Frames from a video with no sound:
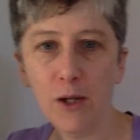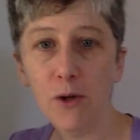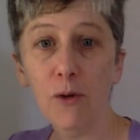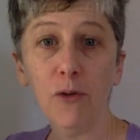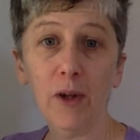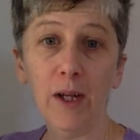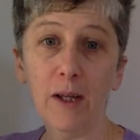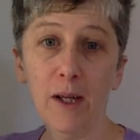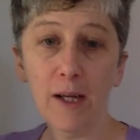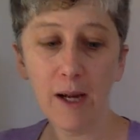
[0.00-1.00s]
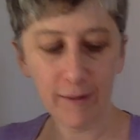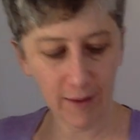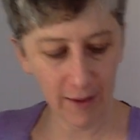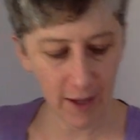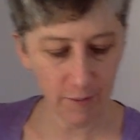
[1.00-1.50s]
using it as a
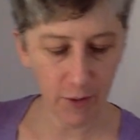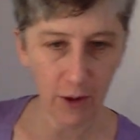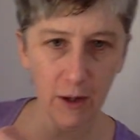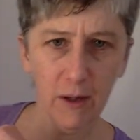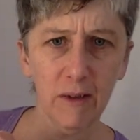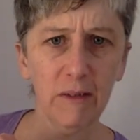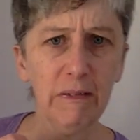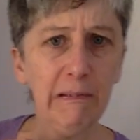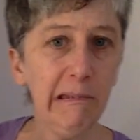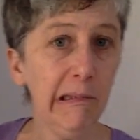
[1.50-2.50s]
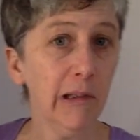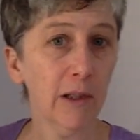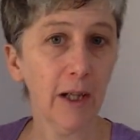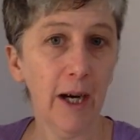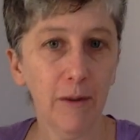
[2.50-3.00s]
lever,
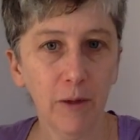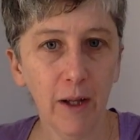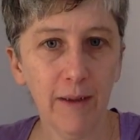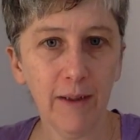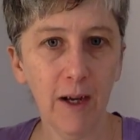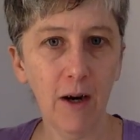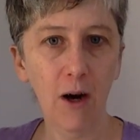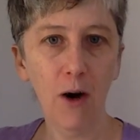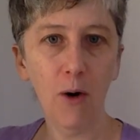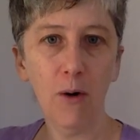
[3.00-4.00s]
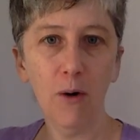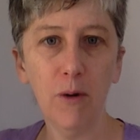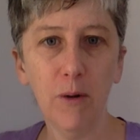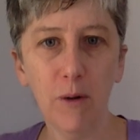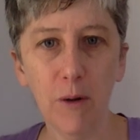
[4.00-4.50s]
kind of realizing, oh,
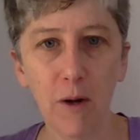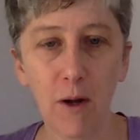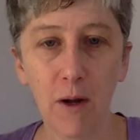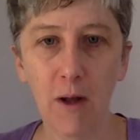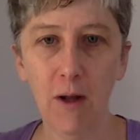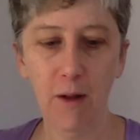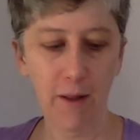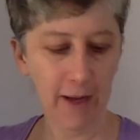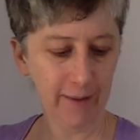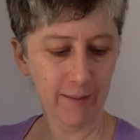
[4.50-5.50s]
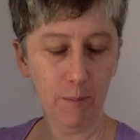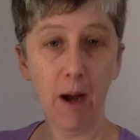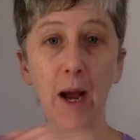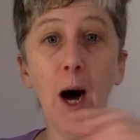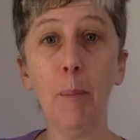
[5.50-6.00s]
that's
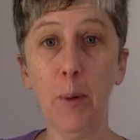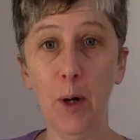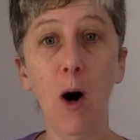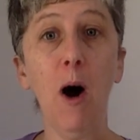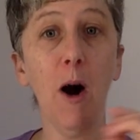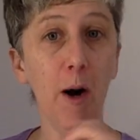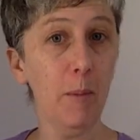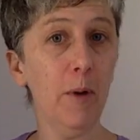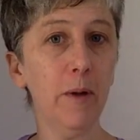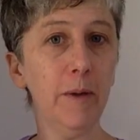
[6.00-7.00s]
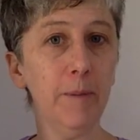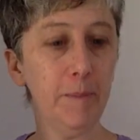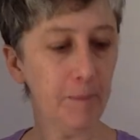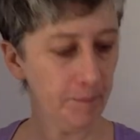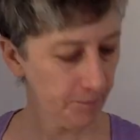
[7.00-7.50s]
my upper arm.
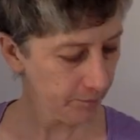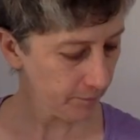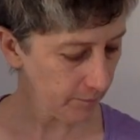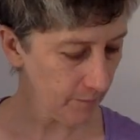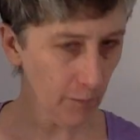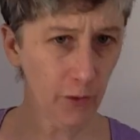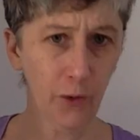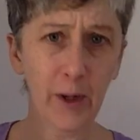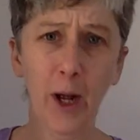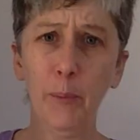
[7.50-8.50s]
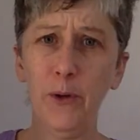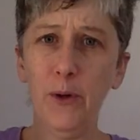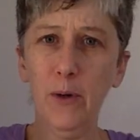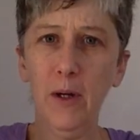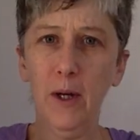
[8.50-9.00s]
So it helps
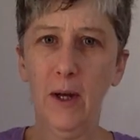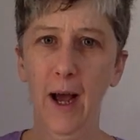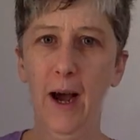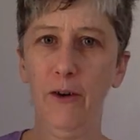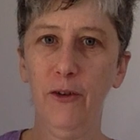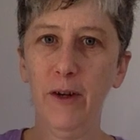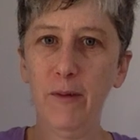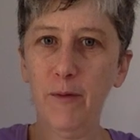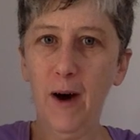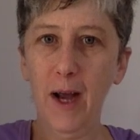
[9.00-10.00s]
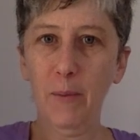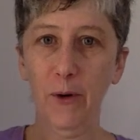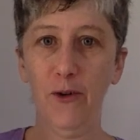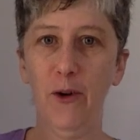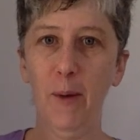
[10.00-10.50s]
you actually define
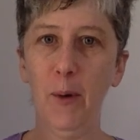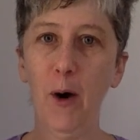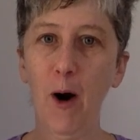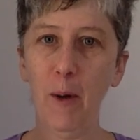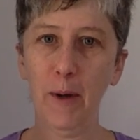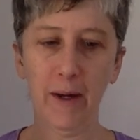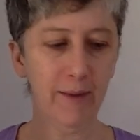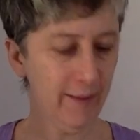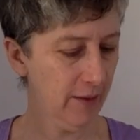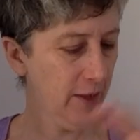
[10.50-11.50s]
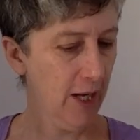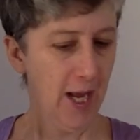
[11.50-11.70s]
what your upper arm is.